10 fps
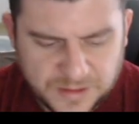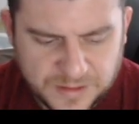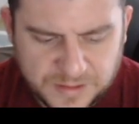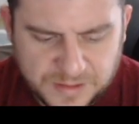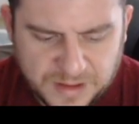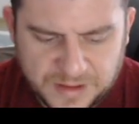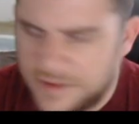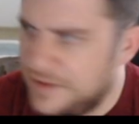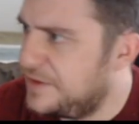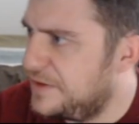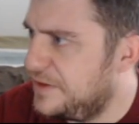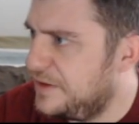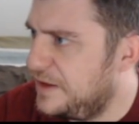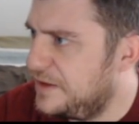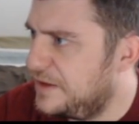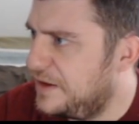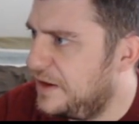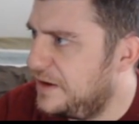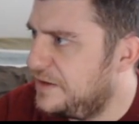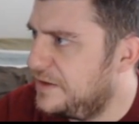take this and
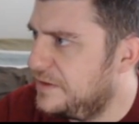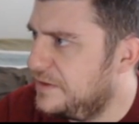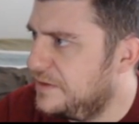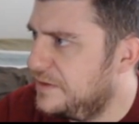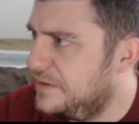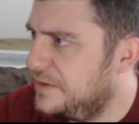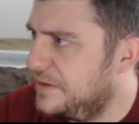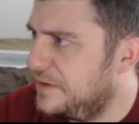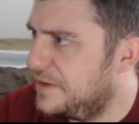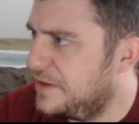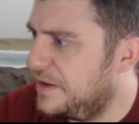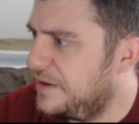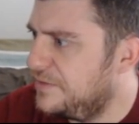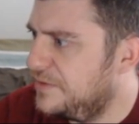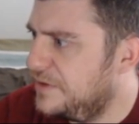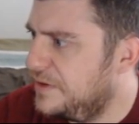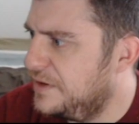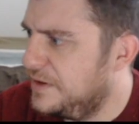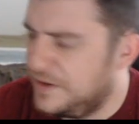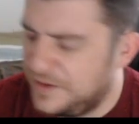cut it and save?
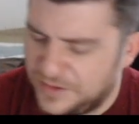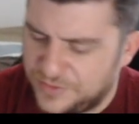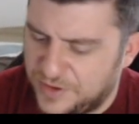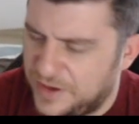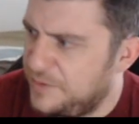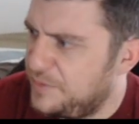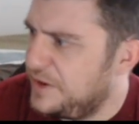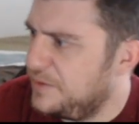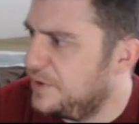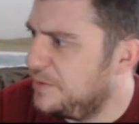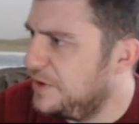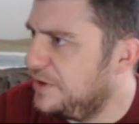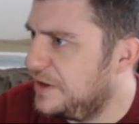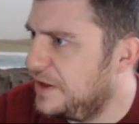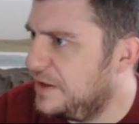Then try npm run build again.